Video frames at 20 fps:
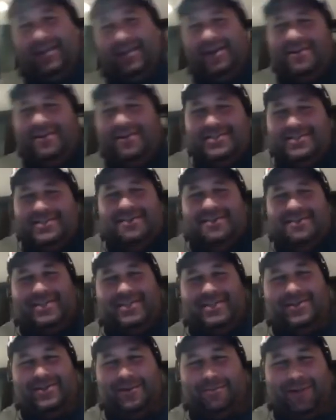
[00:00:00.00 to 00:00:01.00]
He's
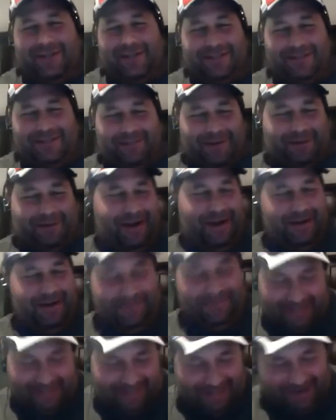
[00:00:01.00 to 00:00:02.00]
already surplus to
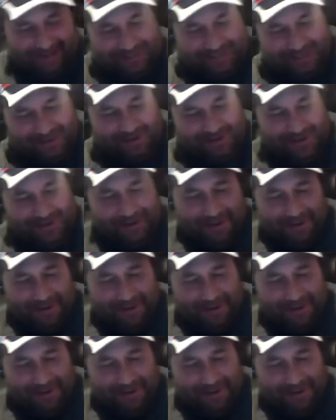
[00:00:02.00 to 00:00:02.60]
requirements there. So,